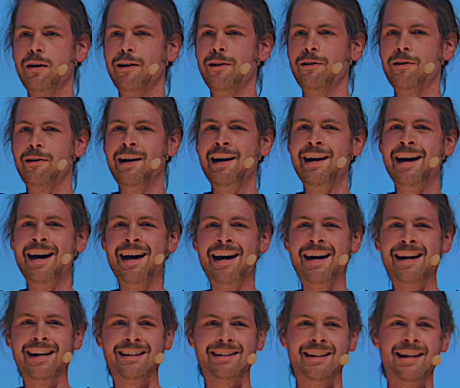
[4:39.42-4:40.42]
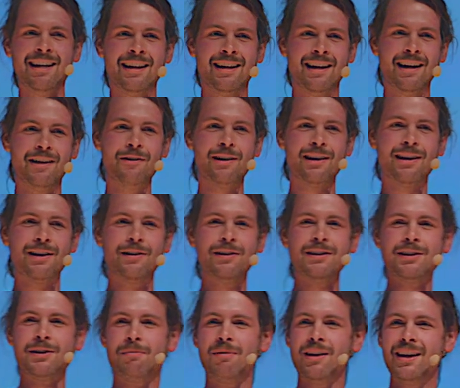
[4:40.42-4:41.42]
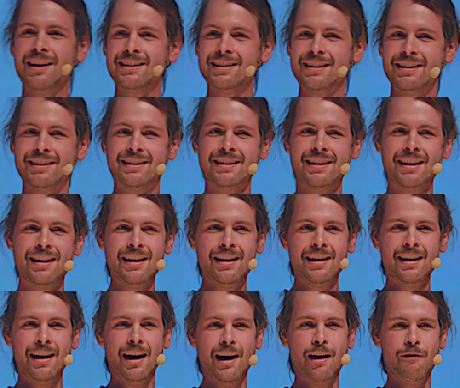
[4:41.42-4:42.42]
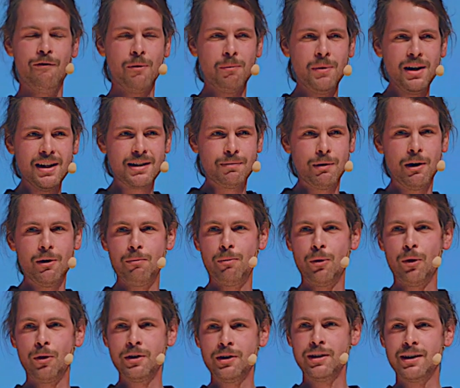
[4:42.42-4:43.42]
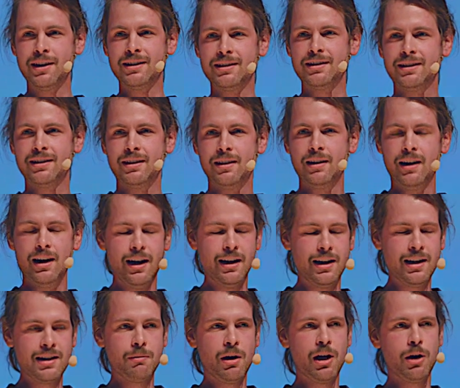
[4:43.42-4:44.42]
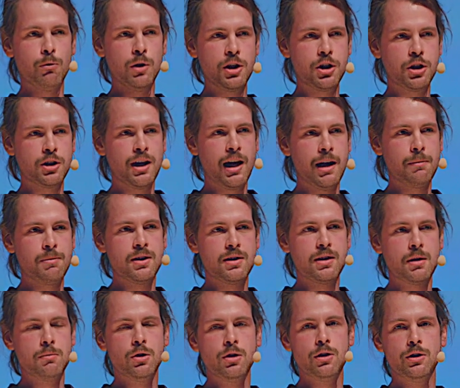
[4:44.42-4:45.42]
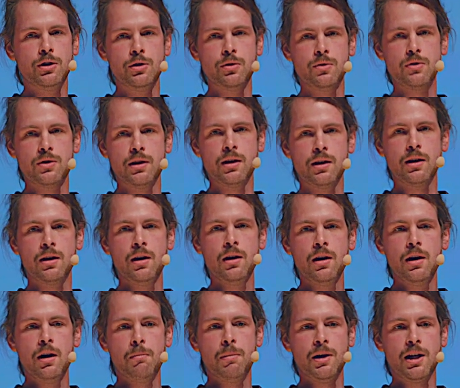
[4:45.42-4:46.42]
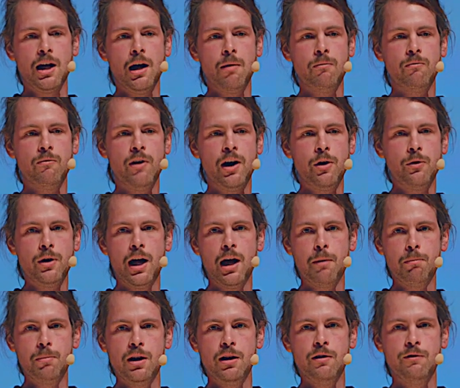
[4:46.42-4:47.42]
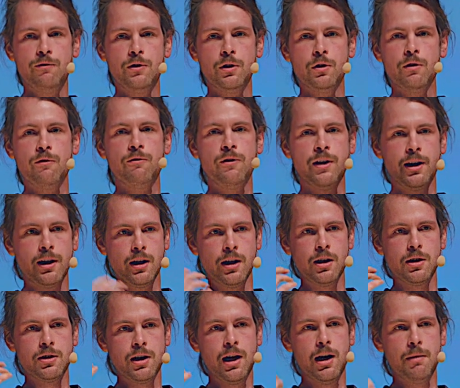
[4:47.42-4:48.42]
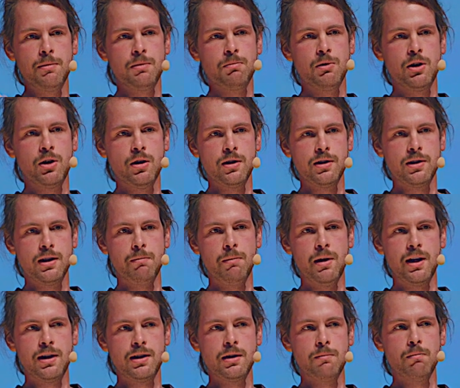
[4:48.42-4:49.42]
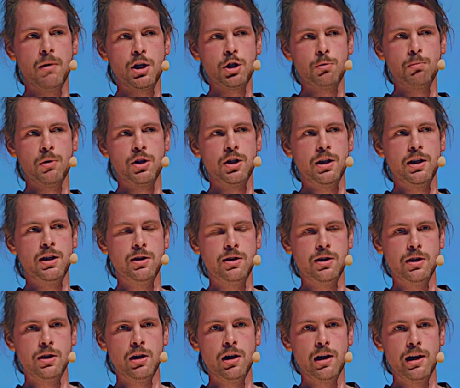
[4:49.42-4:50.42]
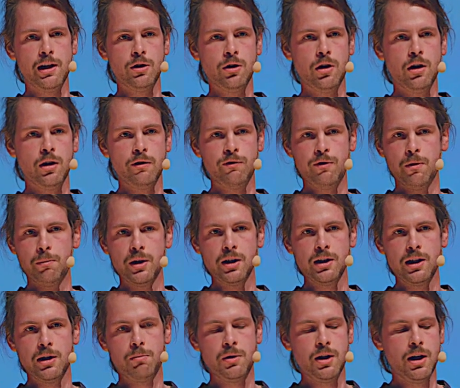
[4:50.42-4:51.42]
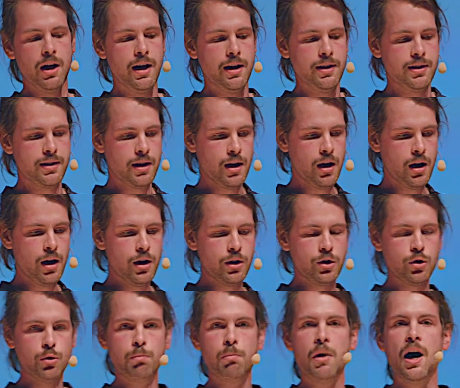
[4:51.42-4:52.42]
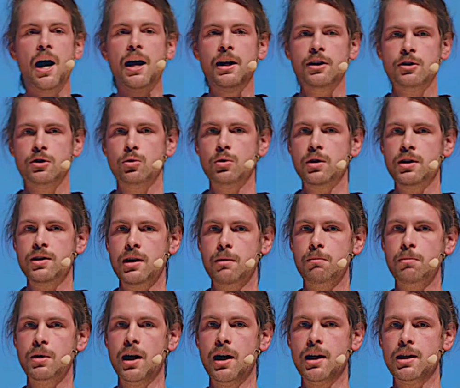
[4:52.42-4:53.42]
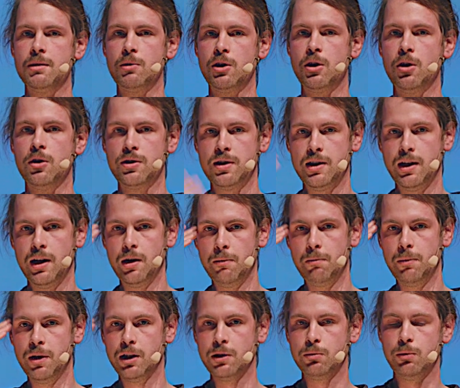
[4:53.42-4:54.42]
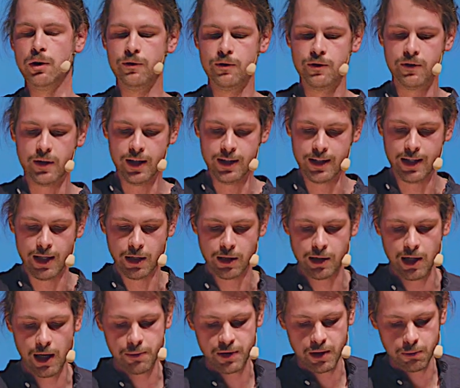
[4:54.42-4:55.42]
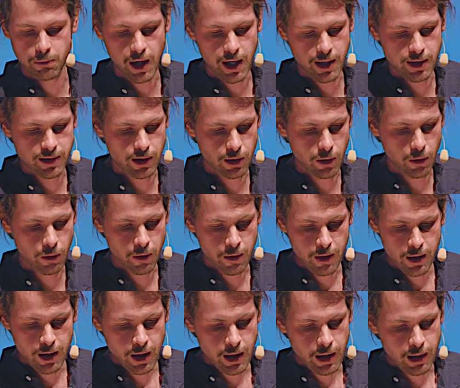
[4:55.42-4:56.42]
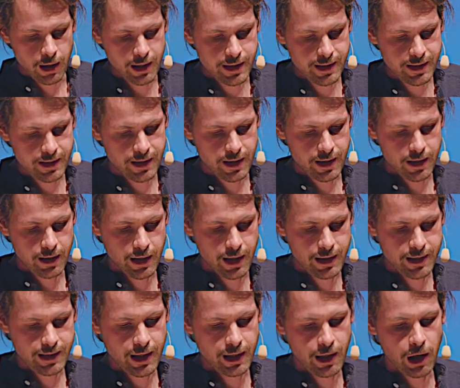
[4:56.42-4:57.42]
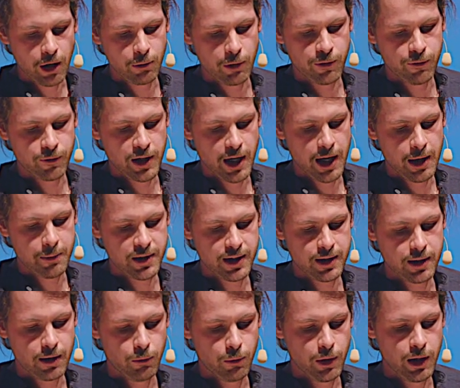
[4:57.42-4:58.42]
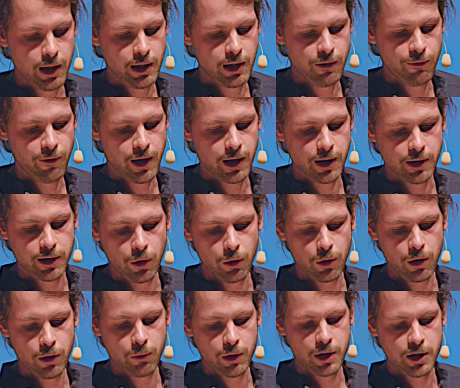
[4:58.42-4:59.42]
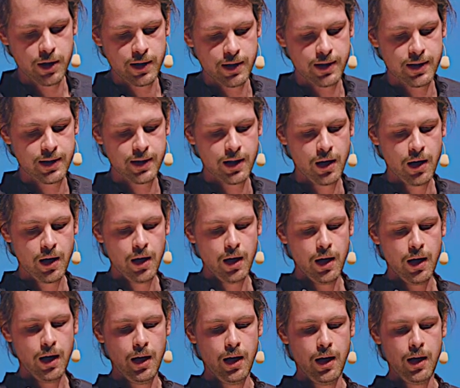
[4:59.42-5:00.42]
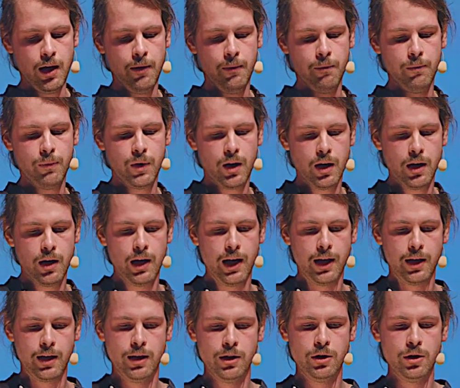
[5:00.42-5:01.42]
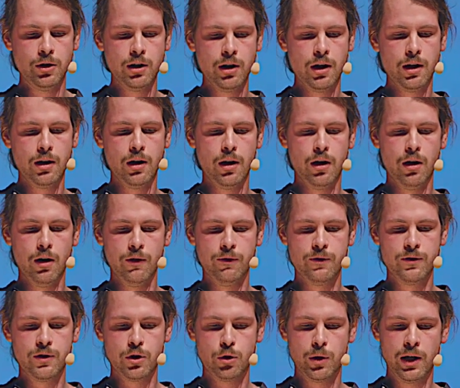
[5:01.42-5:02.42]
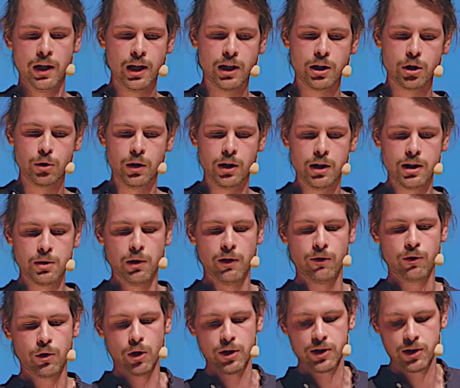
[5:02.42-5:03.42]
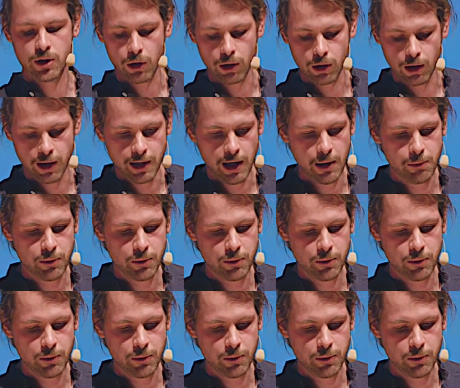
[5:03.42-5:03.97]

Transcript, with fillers: All right, yeah, now we're going to places. Uh, for me, it's very important that it doesn't matter which type system you're using, but I'm very happy if you're thinking in types because it makes it much, much easier later on if you build APIs to bind to these APIs because they are built with static types in mind. So let's, let's start out with types. We define a token, which is um, like a union of string literals. We have cross, circle, and